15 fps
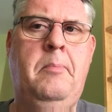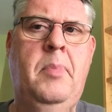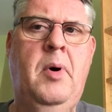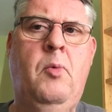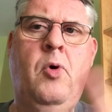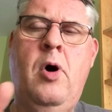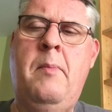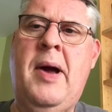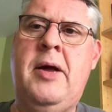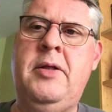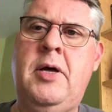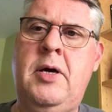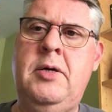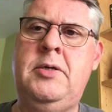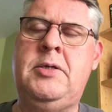But what about
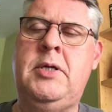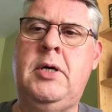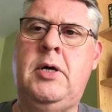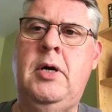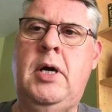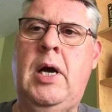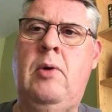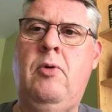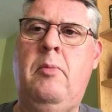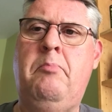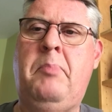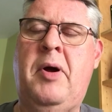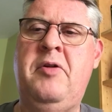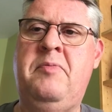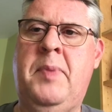those that could go on
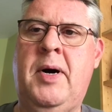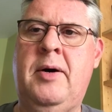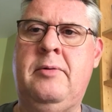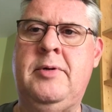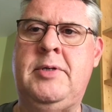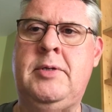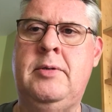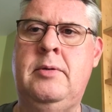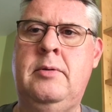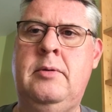both piles?